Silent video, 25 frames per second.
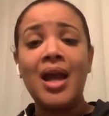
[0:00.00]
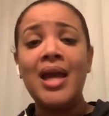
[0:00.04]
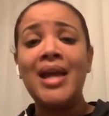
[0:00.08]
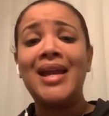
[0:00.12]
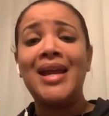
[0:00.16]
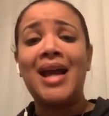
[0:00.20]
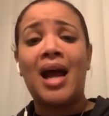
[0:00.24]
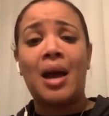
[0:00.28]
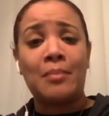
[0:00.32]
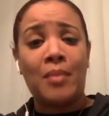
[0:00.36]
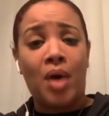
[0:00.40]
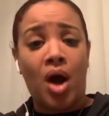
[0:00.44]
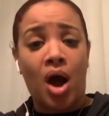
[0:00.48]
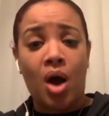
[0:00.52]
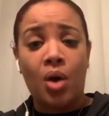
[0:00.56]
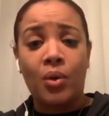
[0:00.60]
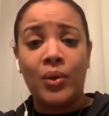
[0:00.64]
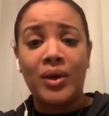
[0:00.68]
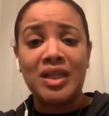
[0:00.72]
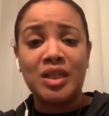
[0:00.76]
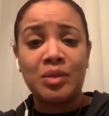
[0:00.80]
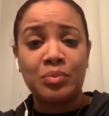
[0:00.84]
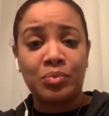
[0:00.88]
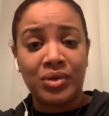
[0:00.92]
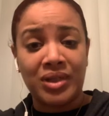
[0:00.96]
I'm
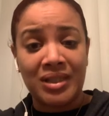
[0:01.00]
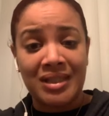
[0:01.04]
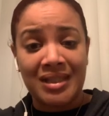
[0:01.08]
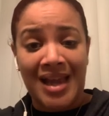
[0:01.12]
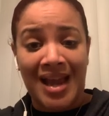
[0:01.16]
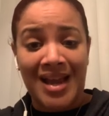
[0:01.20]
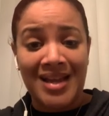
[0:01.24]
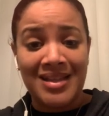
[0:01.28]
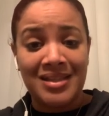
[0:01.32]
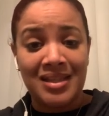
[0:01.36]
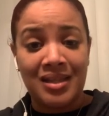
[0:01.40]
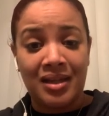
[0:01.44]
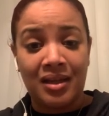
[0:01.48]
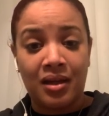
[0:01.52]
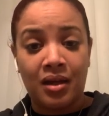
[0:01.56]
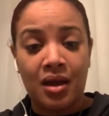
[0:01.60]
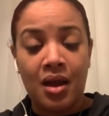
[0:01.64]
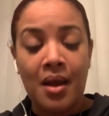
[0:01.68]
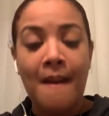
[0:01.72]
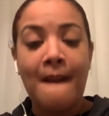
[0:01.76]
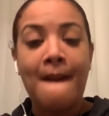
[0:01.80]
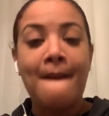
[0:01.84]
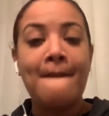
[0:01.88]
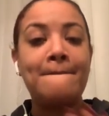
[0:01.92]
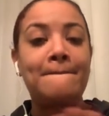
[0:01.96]
always protecting
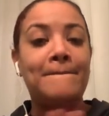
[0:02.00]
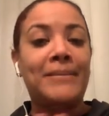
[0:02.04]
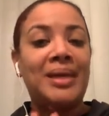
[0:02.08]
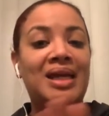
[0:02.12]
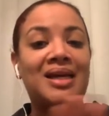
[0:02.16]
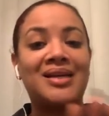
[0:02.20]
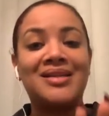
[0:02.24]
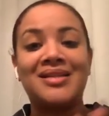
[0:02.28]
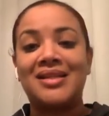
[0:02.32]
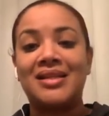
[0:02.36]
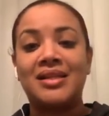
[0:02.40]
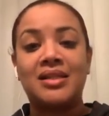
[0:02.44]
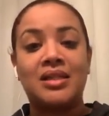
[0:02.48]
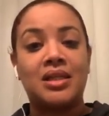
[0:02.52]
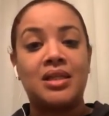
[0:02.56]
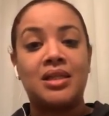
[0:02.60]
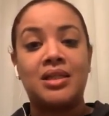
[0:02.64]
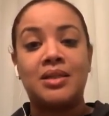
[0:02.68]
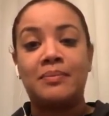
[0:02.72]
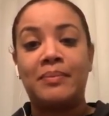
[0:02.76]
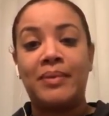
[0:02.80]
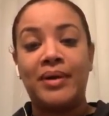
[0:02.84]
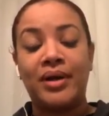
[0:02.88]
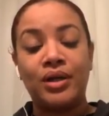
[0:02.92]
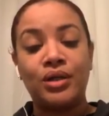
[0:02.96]
because as a
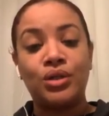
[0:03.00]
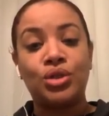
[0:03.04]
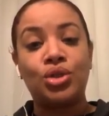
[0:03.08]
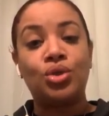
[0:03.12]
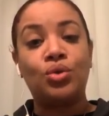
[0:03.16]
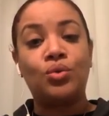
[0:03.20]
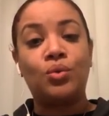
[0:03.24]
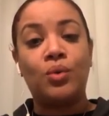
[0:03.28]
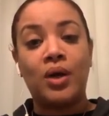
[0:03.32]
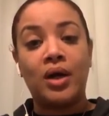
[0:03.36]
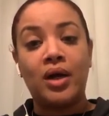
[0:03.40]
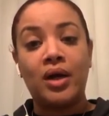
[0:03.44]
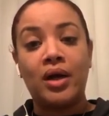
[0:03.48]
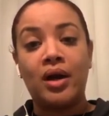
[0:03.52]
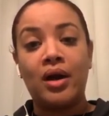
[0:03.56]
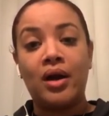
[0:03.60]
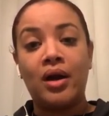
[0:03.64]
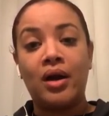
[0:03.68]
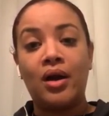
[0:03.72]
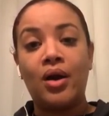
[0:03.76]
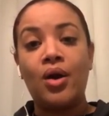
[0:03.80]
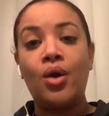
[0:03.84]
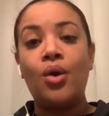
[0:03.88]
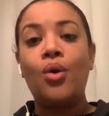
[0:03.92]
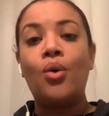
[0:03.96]
spiritual worker,
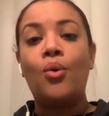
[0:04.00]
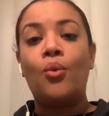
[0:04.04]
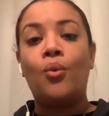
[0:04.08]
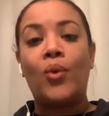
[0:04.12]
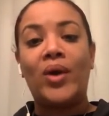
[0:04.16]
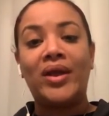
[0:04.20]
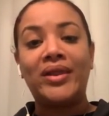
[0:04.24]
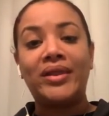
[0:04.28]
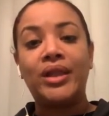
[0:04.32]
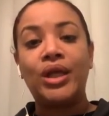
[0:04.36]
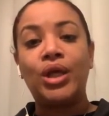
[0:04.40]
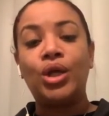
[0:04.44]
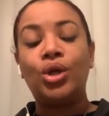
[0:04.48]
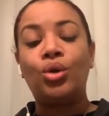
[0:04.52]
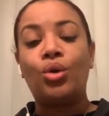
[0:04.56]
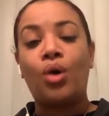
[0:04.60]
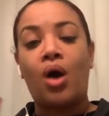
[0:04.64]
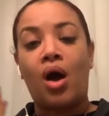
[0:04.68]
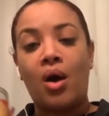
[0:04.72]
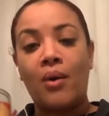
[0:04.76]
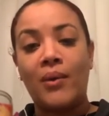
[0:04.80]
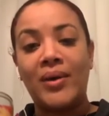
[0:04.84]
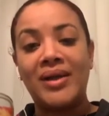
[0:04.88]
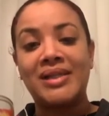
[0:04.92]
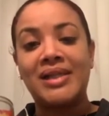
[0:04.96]
one thing you
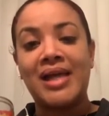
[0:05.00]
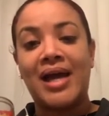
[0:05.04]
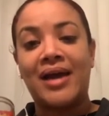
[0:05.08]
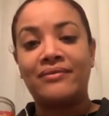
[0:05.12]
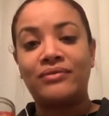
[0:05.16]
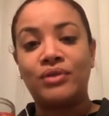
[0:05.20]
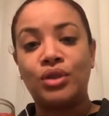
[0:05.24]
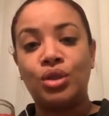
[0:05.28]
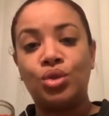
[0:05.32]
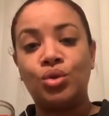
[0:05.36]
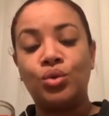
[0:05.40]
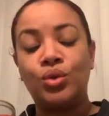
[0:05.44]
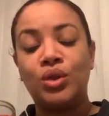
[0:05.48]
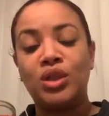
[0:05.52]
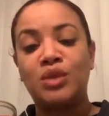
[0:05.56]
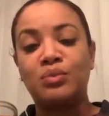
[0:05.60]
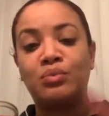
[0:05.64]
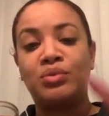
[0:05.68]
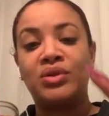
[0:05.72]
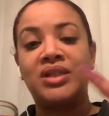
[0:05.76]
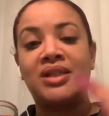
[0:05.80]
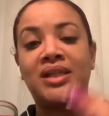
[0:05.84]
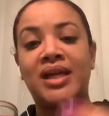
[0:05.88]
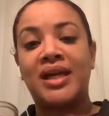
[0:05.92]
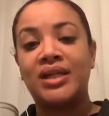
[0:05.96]
always have to do is
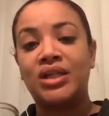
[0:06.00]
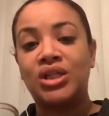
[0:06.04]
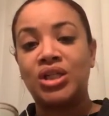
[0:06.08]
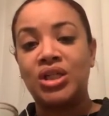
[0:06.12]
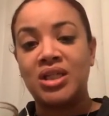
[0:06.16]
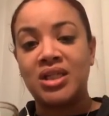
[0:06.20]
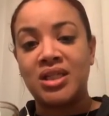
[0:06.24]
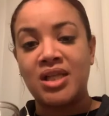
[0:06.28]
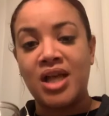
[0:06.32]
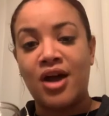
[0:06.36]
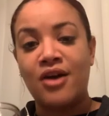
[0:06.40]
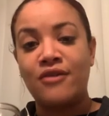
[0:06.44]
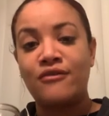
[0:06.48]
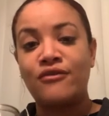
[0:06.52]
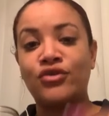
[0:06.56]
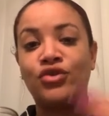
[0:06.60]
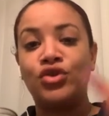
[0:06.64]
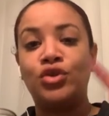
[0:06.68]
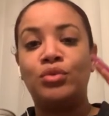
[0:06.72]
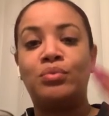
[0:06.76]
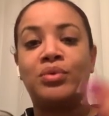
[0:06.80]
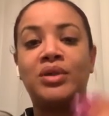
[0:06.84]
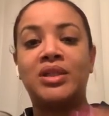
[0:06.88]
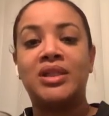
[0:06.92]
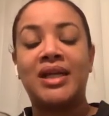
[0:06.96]
protect yourself, you
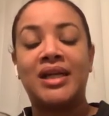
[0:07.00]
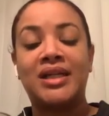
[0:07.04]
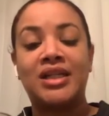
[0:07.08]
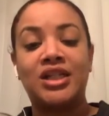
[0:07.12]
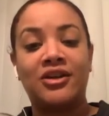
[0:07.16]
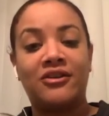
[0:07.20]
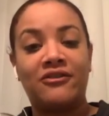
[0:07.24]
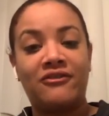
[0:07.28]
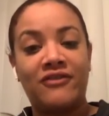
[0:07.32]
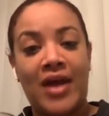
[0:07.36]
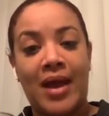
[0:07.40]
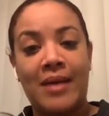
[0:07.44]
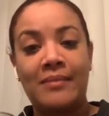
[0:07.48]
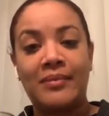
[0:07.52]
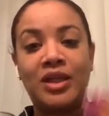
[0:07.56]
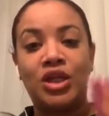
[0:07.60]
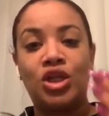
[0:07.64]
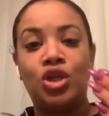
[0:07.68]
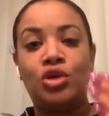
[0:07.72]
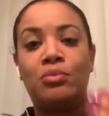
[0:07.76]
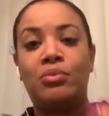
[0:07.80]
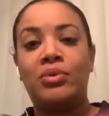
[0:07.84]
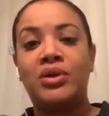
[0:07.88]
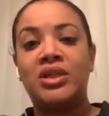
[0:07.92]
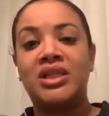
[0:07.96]
protect your family,
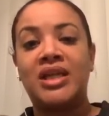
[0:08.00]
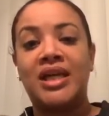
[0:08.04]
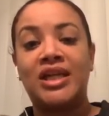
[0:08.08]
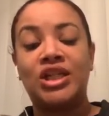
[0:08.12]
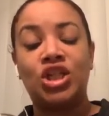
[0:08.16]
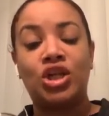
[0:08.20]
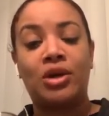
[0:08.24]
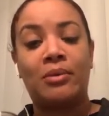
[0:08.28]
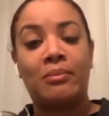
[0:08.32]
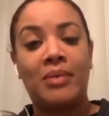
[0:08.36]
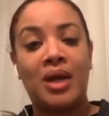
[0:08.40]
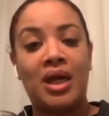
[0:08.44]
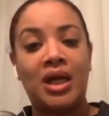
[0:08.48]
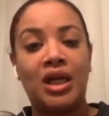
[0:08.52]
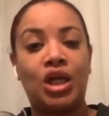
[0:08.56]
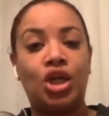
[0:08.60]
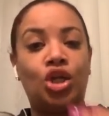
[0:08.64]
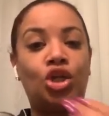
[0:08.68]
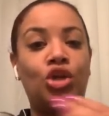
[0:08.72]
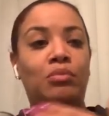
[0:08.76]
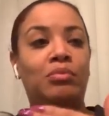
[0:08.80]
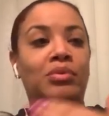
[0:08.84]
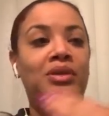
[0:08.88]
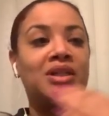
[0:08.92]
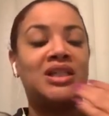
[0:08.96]
you protect your money,
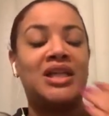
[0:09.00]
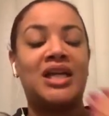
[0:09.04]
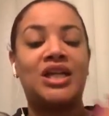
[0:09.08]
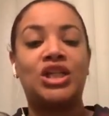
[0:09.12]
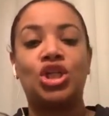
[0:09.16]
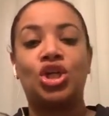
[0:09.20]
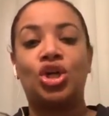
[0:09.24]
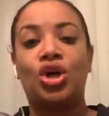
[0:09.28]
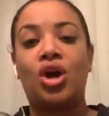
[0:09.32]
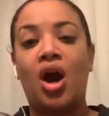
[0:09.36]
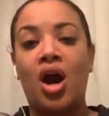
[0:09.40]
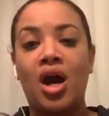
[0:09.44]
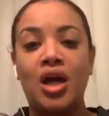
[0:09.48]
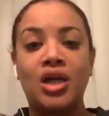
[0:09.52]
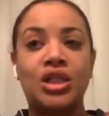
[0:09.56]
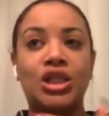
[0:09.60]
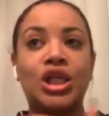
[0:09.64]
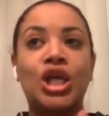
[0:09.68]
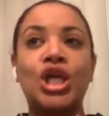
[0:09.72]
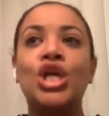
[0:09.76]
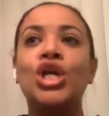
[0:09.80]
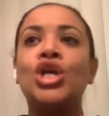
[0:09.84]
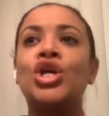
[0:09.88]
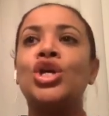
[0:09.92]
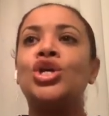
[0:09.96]
you protect your cars,
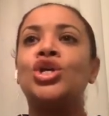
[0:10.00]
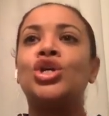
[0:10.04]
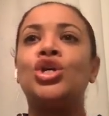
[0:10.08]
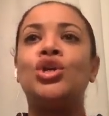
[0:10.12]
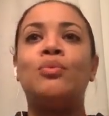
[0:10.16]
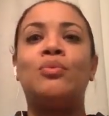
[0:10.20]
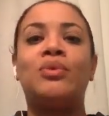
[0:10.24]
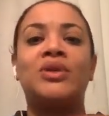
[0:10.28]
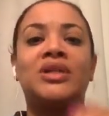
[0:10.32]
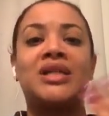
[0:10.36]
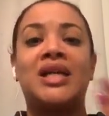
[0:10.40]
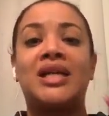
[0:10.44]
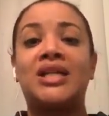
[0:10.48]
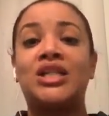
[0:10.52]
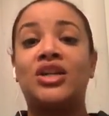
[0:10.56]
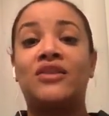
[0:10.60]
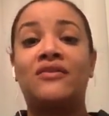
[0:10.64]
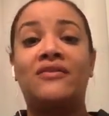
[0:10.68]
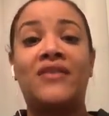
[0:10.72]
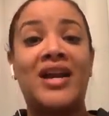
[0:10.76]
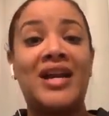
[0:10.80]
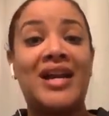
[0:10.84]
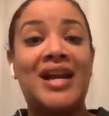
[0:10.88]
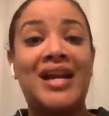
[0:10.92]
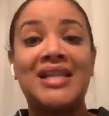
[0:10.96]
you protect your
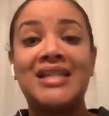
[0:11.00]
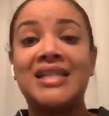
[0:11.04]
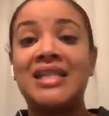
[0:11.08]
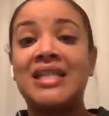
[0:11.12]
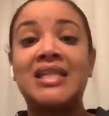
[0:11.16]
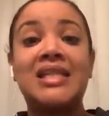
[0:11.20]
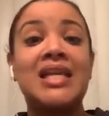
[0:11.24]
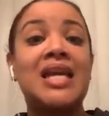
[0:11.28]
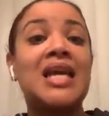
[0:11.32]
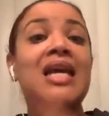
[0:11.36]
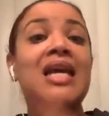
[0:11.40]
finances.